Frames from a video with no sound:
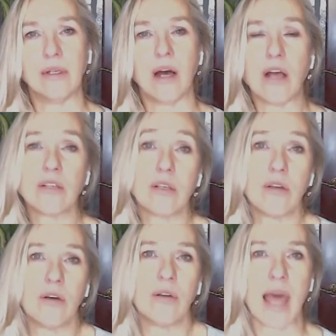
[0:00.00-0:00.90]
also
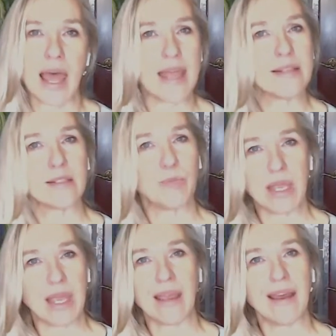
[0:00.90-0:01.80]
known as
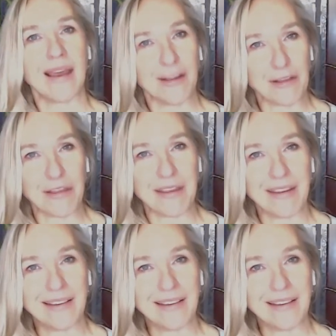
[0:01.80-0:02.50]
being healthy.